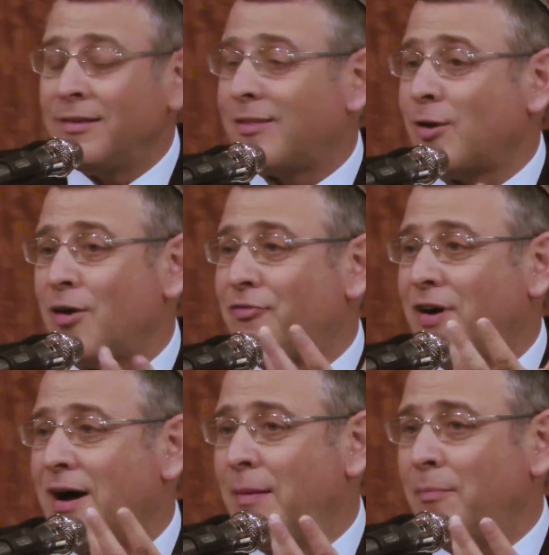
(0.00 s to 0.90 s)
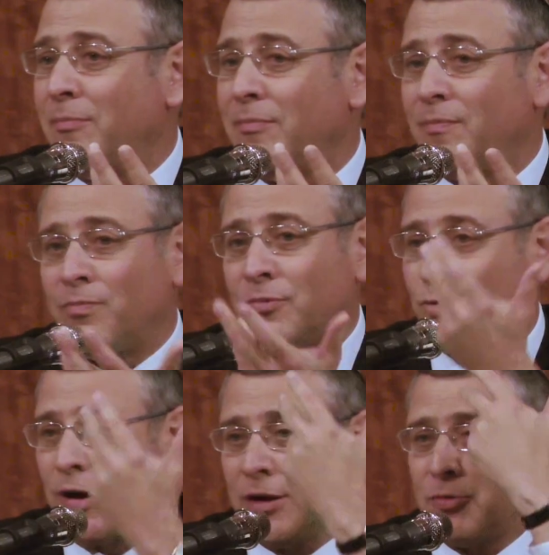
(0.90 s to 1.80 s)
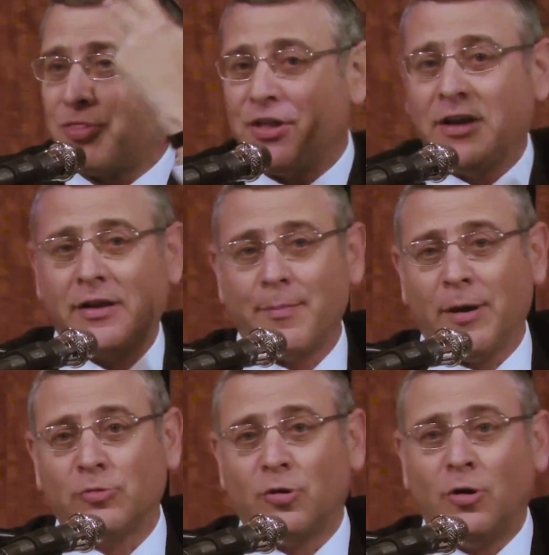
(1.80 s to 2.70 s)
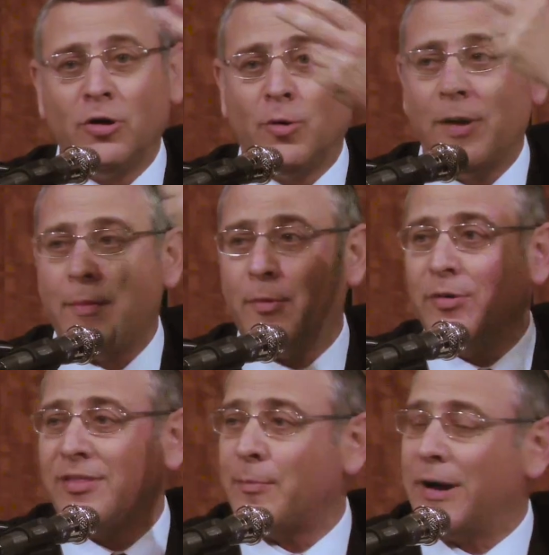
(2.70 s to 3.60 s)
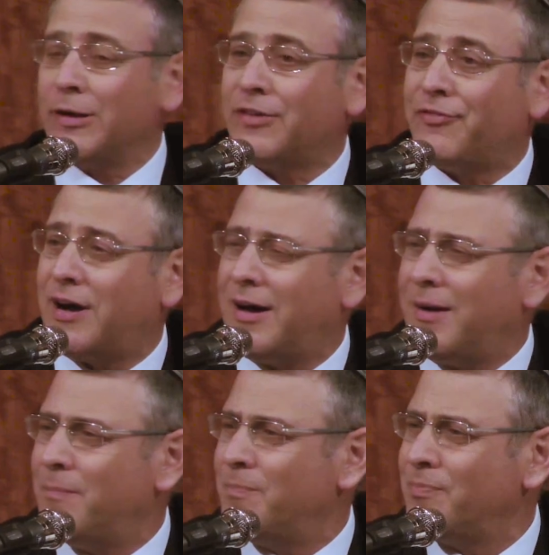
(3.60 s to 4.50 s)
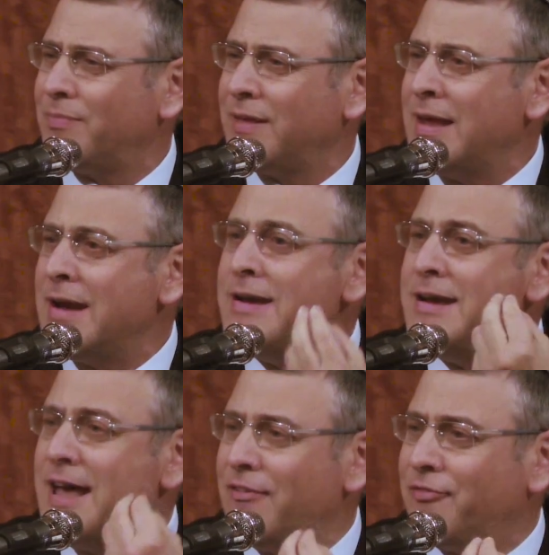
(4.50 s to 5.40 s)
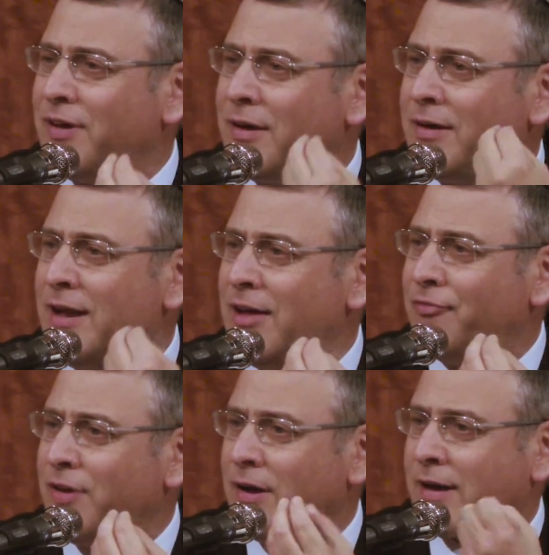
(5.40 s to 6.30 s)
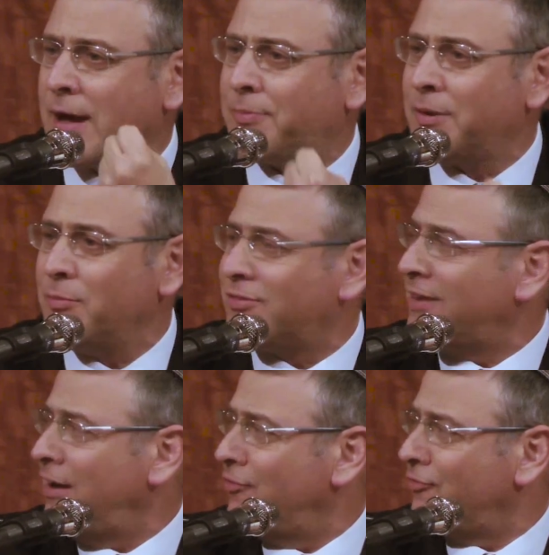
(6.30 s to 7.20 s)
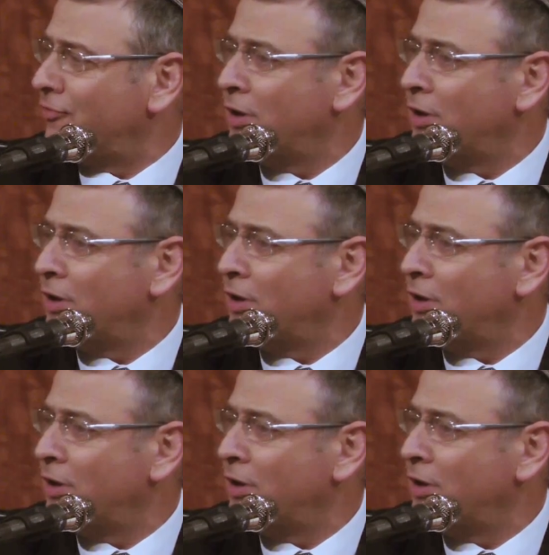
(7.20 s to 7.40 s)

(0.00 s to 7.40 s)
so Abraham, try to think about all your memories about Abraham. Never kept himself.